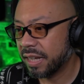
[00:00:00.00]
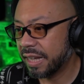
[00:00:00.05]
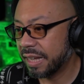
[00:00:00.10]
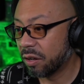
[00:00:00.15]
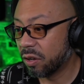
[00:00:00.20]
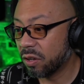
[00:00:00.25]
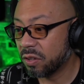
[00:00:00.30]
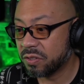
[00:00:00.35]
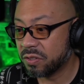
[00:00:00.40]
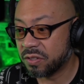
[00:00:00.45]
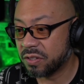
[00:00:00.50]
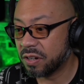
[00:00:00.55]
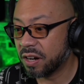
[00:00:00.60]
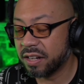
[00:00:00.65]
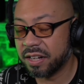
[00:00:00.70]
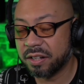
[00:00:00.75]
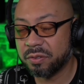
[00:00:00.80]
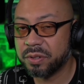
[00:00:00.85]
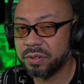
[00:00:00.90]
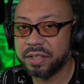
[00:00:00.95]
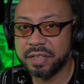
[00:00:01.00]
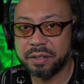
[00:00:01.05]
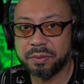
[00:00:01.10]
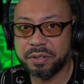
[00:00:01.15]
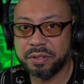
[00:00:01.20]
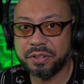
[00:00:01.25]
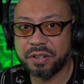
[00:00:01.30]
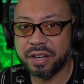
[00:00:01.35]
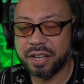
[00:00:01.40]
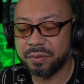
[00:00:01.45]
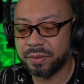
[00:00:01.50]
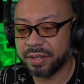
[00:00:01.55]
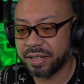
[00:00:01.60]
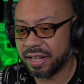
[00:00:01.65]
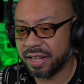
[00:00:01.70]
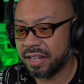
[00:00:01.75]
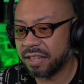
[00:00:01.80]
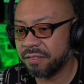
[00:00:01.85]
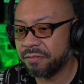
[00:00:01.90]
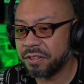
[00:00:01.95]
It all started really with John
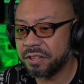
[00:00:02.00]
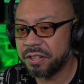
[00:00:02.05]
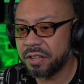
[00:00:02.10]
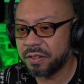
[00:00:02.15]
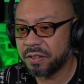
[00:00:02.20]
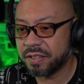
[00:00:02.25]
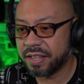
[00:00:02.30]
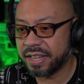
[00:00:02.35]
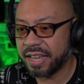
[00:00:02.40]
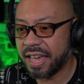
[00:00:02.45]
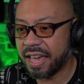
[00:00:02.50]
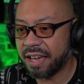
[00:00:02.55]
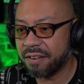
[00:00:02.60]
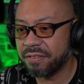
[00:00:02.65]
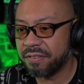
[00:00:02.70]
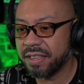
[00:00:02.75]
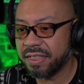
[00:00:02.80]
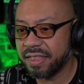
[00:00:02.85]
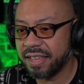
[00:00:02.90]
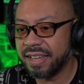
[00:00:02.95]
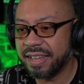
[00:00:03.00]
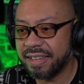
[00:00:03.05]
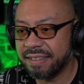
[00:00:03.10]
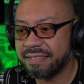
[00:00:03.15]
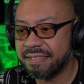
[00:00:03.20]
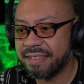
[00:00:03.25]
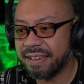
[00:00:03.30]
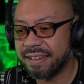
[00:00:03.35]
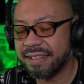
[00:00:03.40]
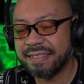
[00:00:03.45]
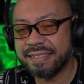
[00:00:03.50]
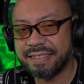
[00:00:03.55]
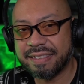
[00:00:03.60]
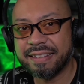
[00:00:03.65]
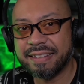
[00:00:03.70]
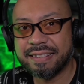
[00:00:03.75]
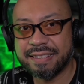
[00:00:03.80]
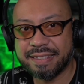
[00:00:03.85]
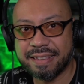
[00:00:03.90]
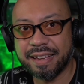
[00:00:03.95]
Wick. And if you notice, like everything he's done
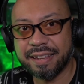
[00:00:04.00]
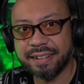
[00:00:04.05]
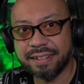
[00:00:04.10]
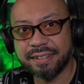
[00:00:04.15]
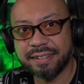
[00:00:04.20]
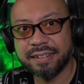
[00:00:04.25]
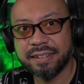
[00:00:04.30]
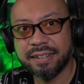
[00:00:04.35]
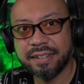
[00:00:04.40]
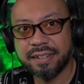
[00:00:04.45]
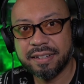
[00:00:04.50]
since then,